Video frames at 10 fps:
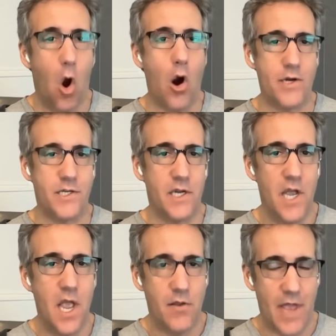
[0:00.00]
art
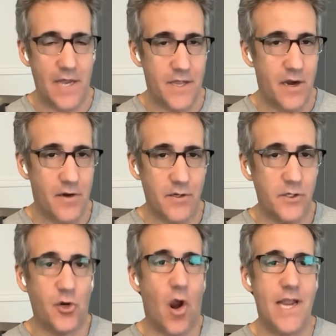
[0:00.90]
that they're
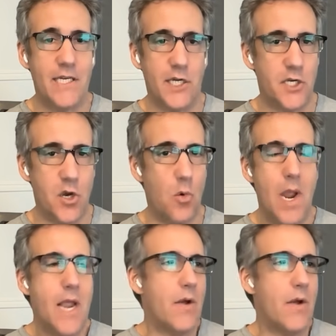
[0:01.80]
trying to do,